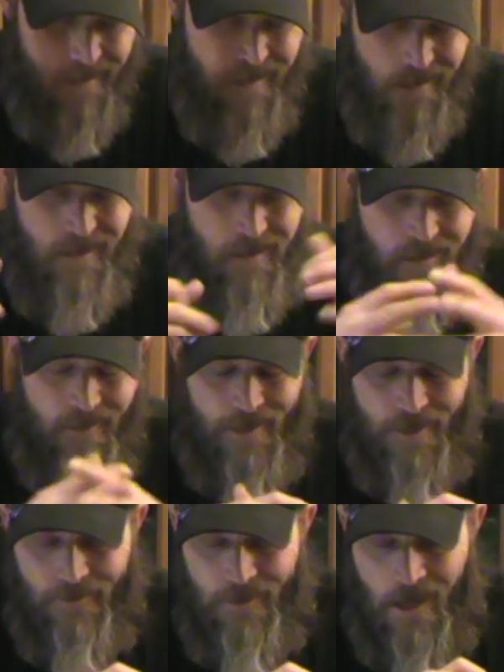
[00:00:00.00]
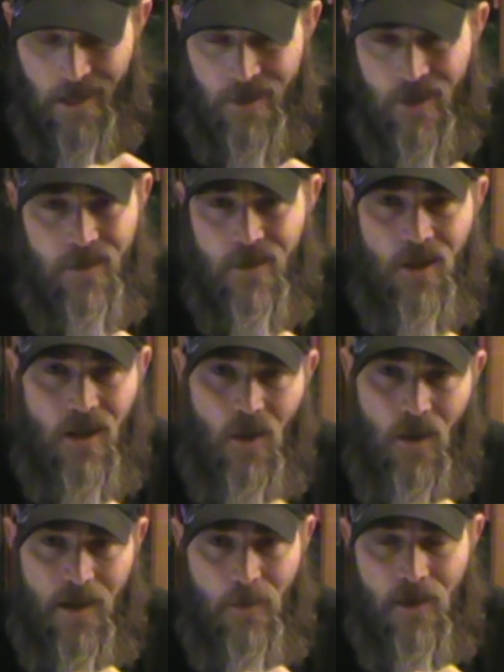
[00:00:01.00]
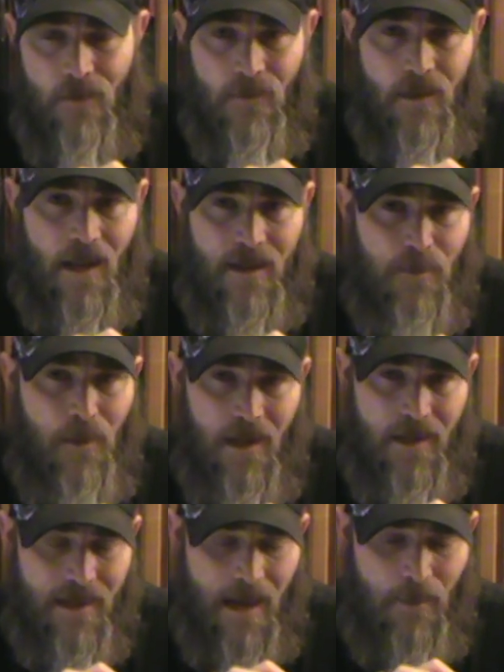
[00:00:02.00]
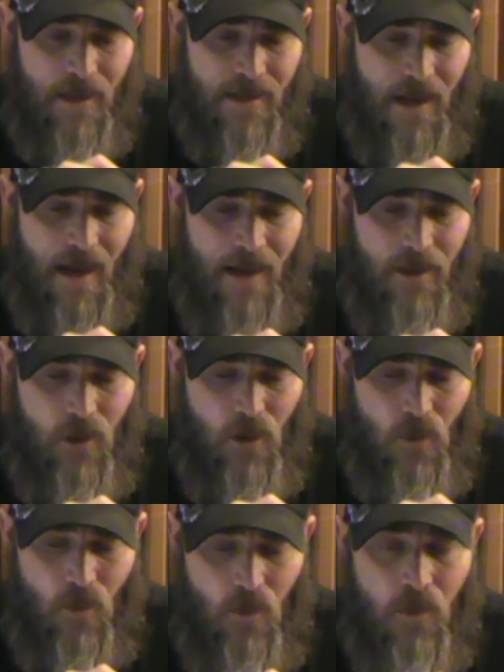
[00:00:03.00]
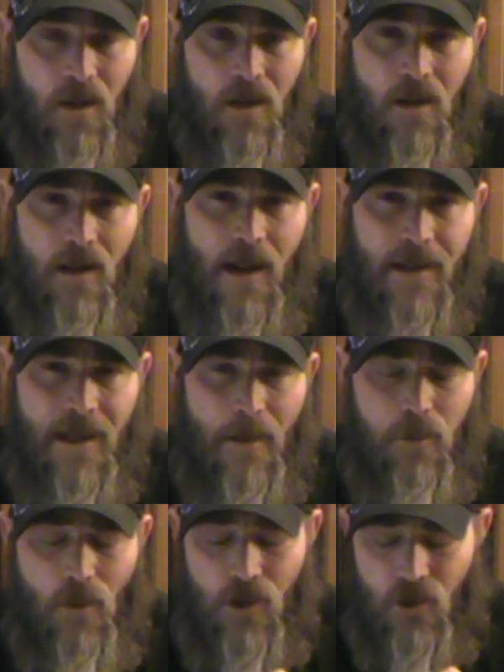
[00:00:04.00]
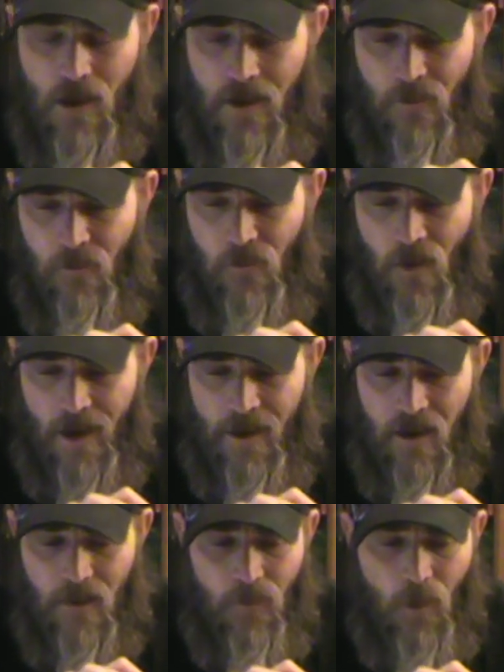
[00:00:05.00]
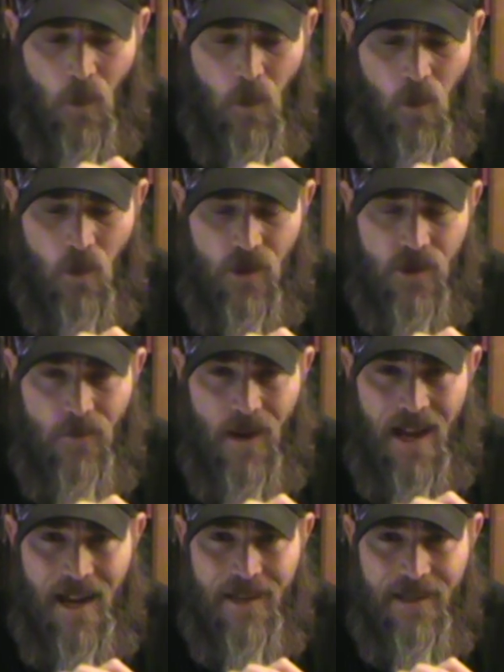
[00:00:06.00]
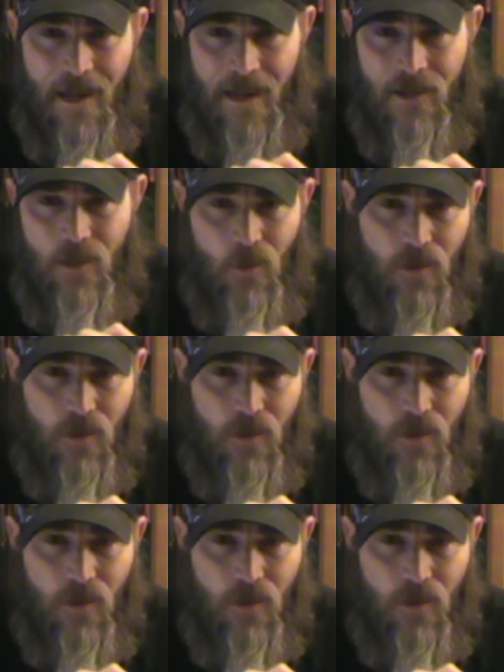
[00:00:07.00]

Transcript: And as you know anybody that's played Zombicide, you at that point try to fight off the hordes of undead to